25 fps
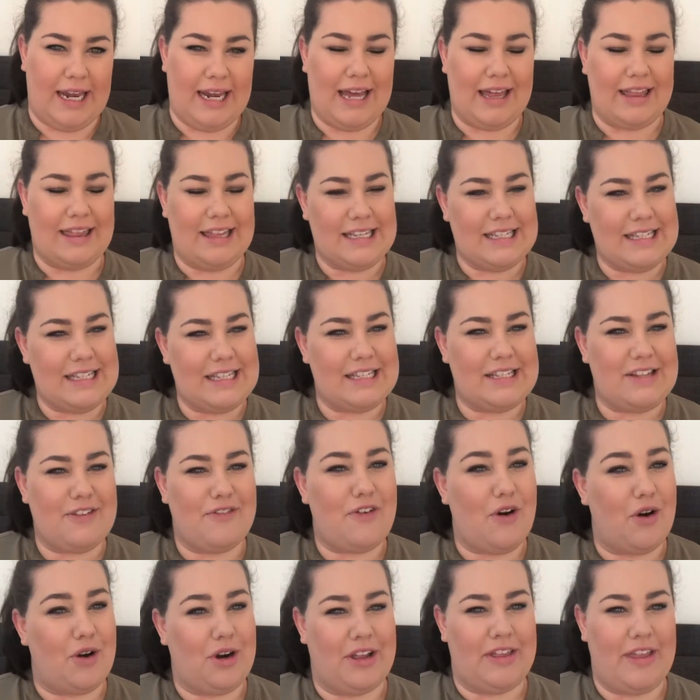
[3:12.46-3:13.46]
now this is the
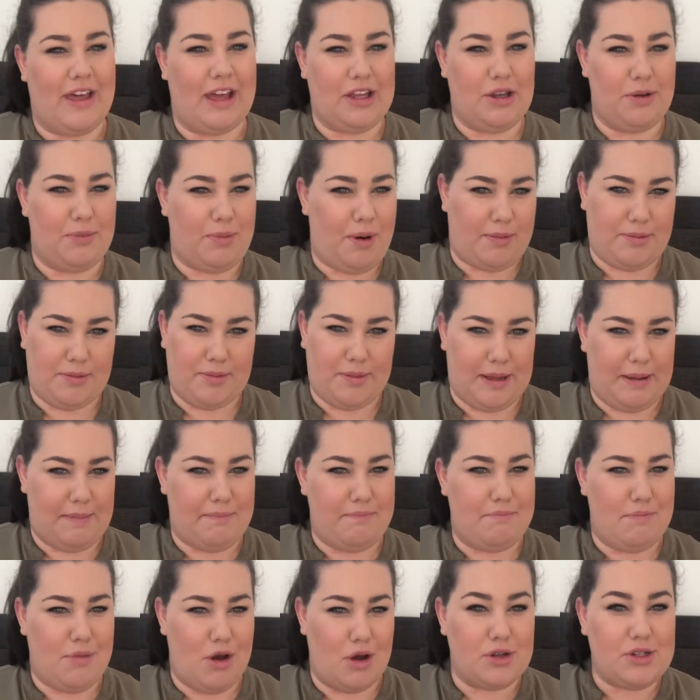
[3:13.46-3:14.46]
folder that you're probably
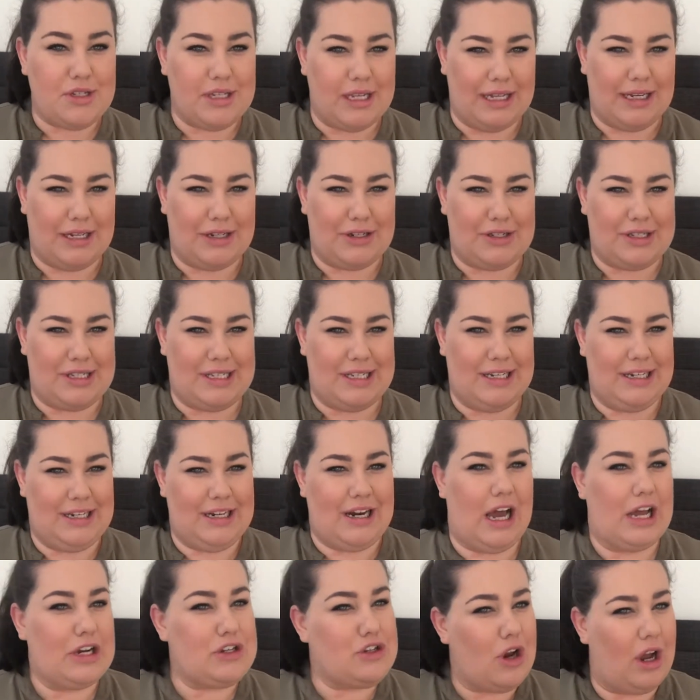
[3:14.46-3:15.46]
most interested in.
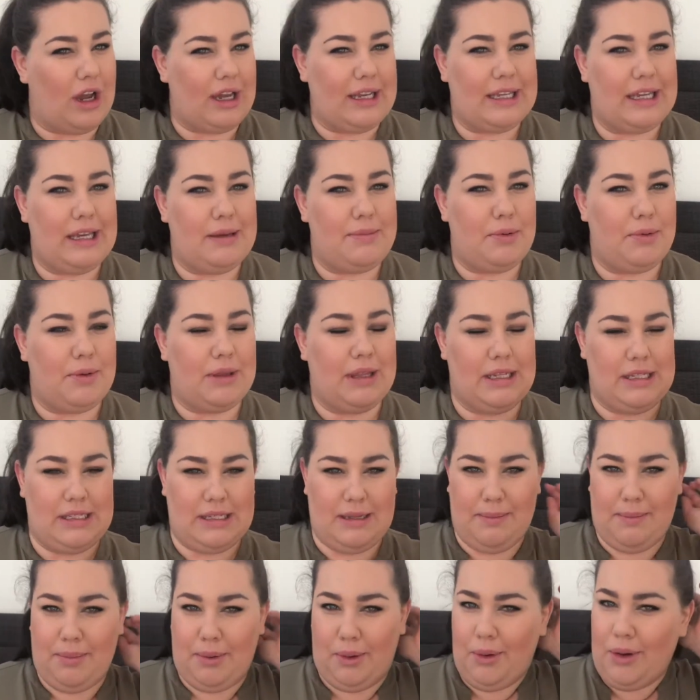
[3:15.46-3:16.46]
I try and keep it really
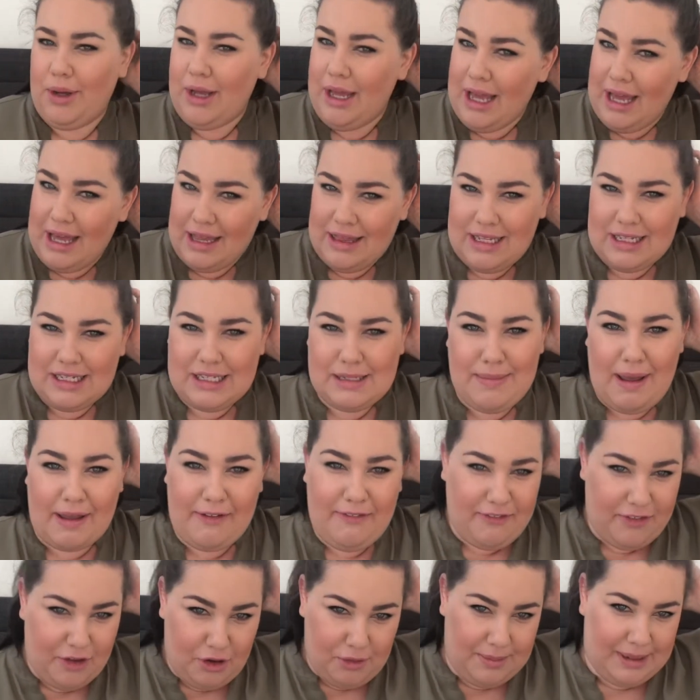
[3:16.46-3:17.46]
simple. This is my
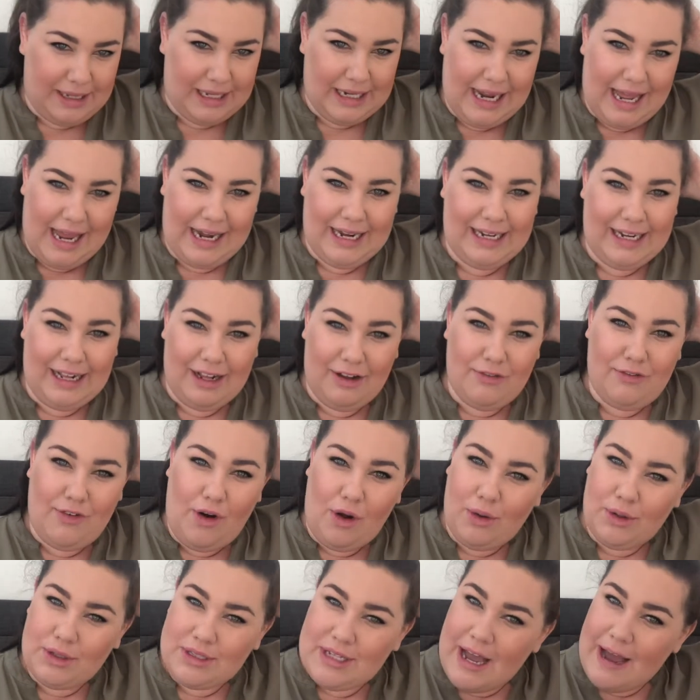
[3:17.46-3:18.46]
filming and editing
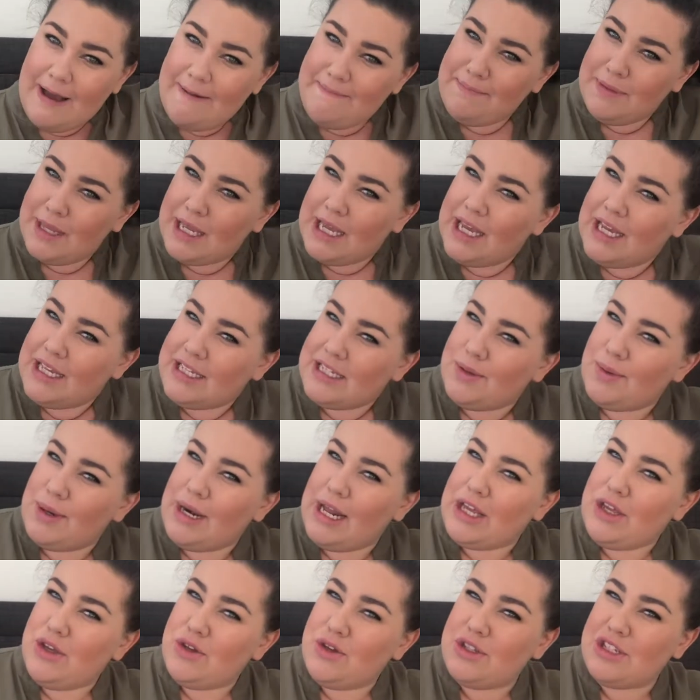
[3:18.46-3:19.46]
folder. The one
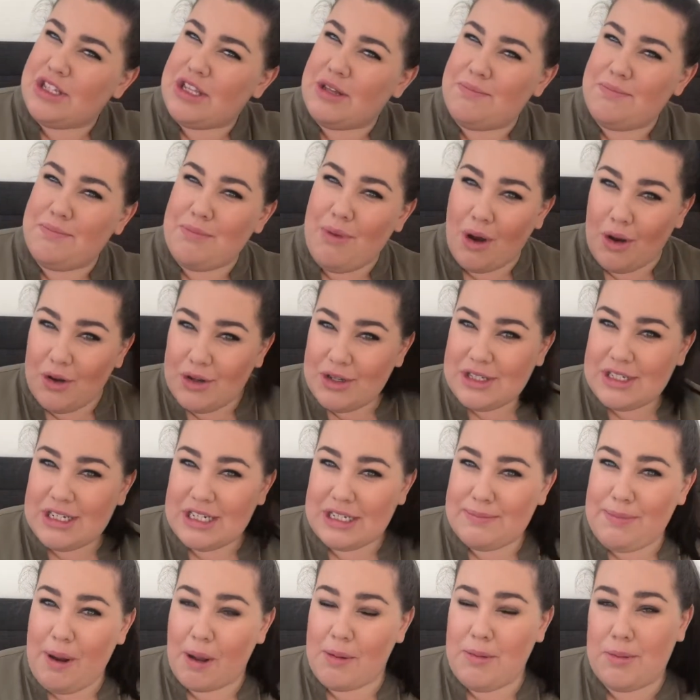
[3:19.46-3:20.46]
I use the most
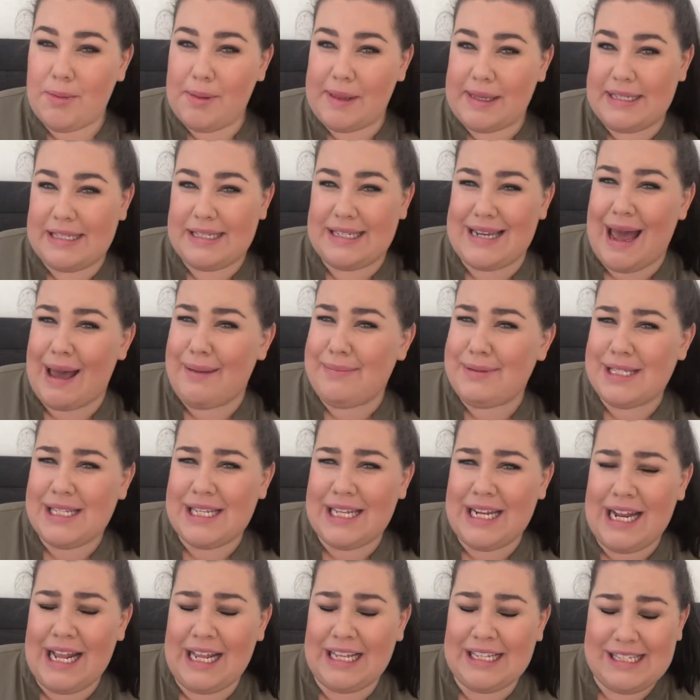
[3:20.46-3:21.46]
is probably
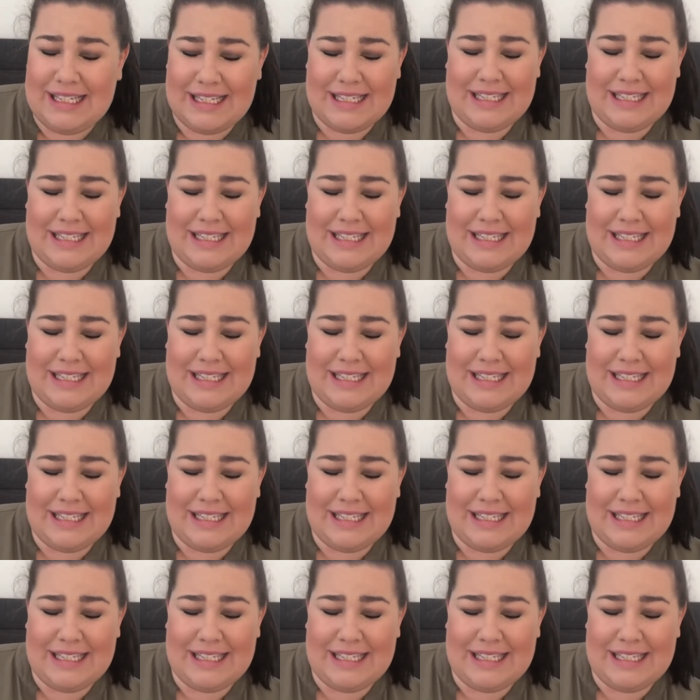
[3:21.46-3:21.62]
Snapseed.